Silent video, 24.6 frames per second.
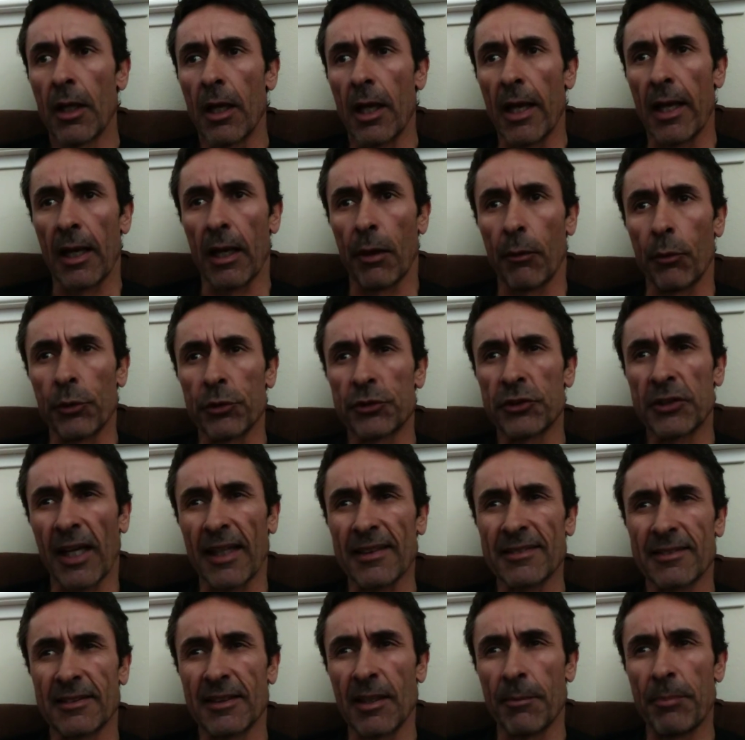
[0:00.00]
and I will
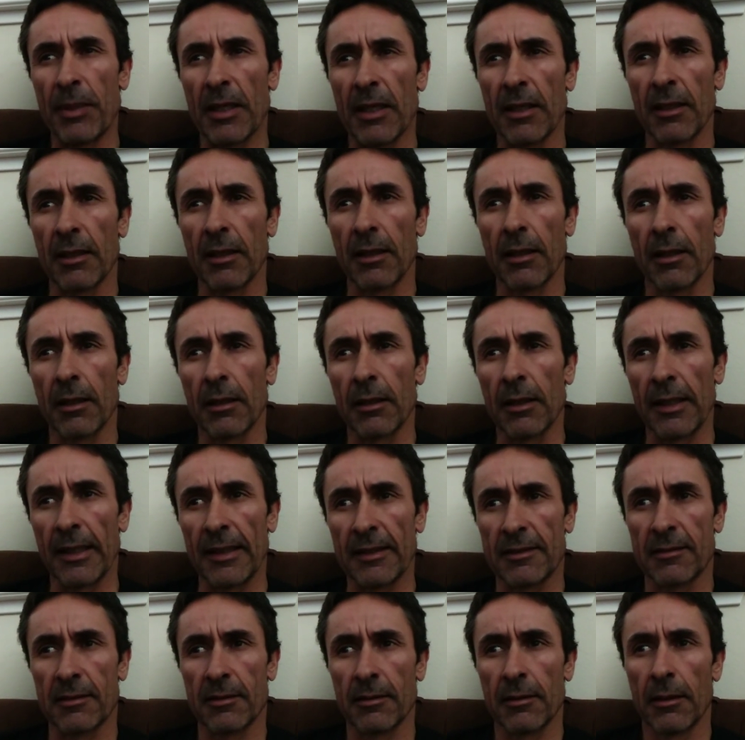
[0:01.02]
start sipping
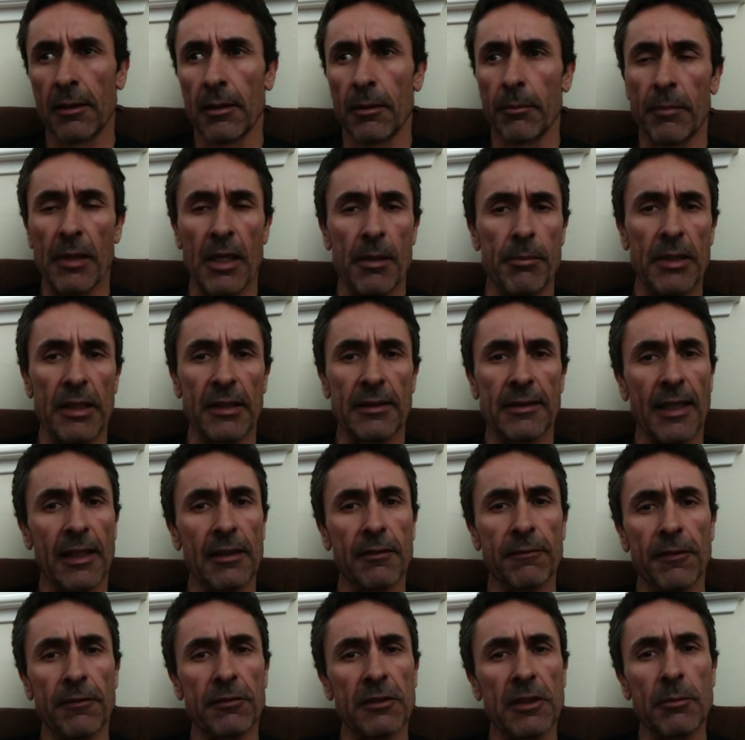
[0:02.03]
it maybe
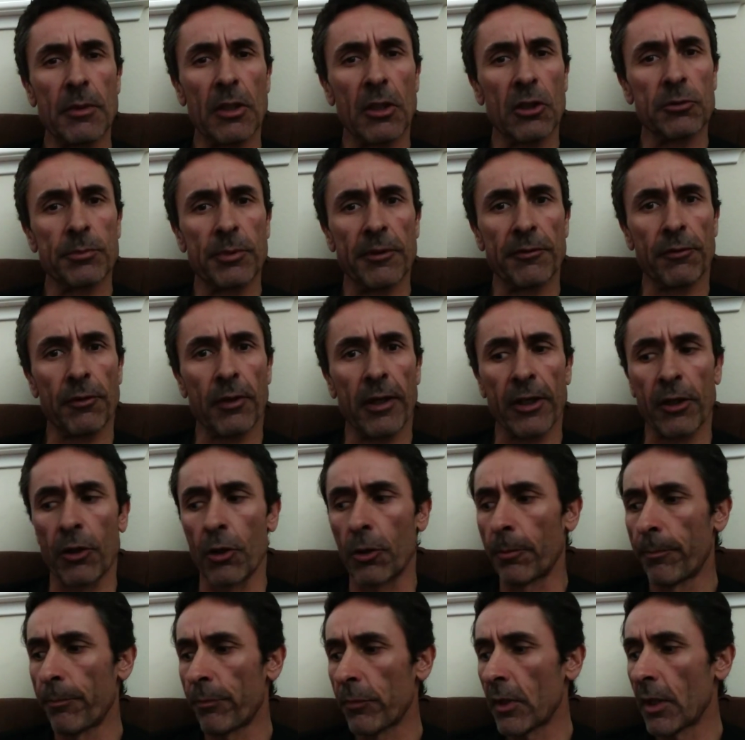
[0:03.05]
10-15 minutes before I
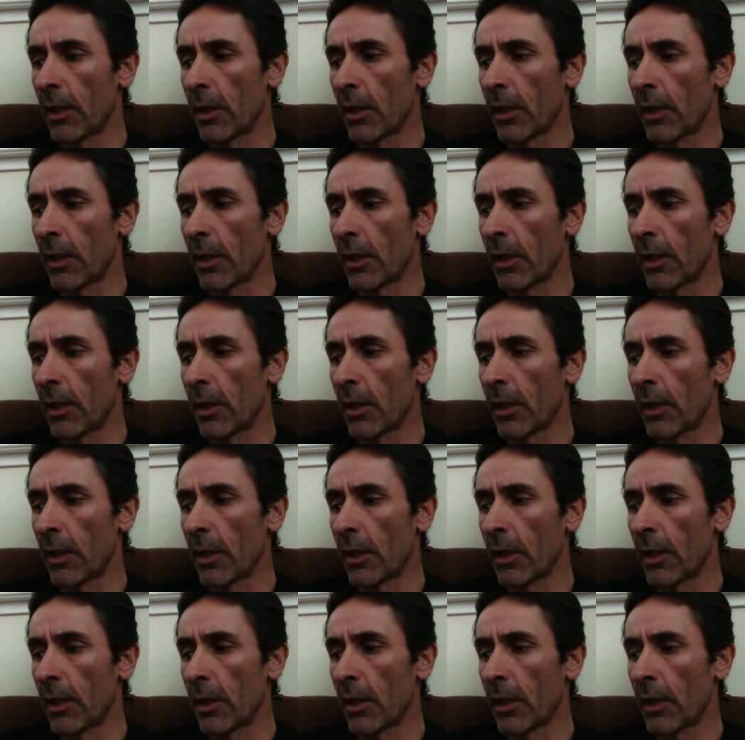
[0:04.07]
go.